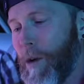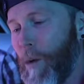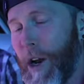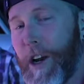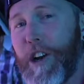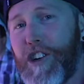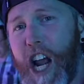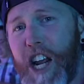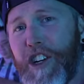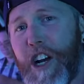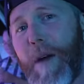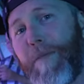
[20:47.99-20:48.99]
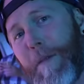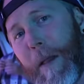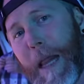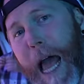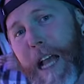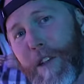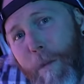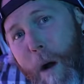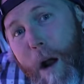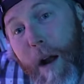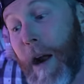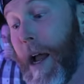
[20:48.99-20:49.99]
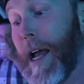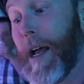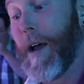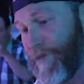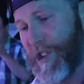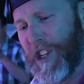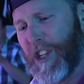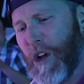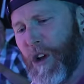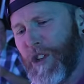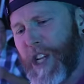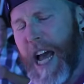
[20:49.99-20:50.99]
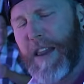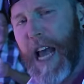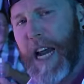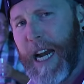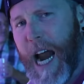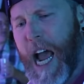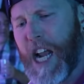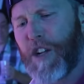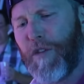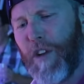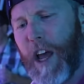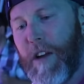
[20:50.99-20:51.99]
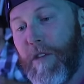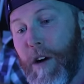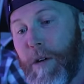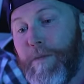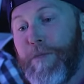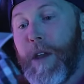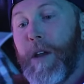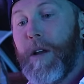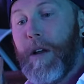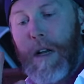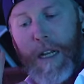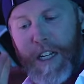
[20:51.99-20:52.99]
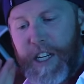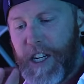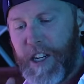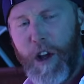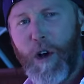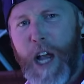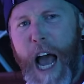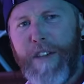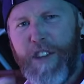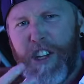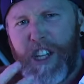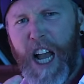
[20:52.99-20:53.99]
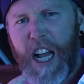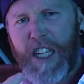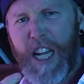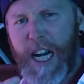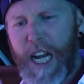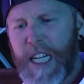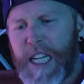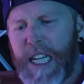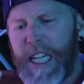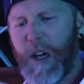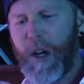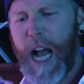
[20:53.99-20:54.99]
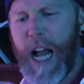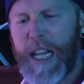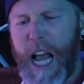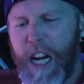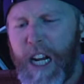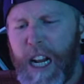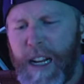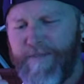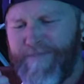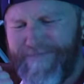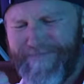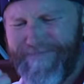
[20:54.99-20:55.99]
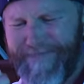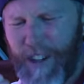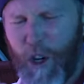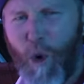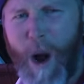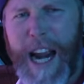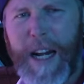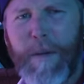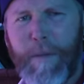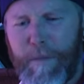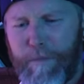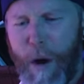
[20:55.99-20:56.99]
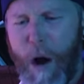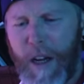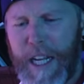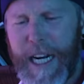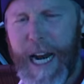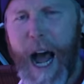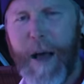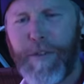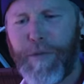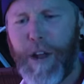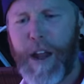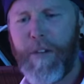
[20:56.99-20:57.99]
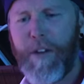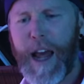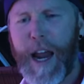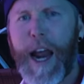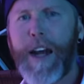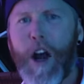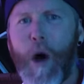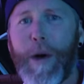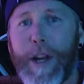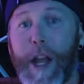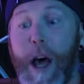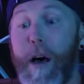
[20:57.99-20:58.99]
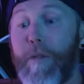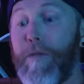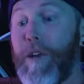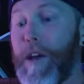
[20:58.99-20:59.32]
Wanted to change it up from the last bar. Still got that nice flavor, still got the sudsyness, still got that great barley and hops flavor that I know and love.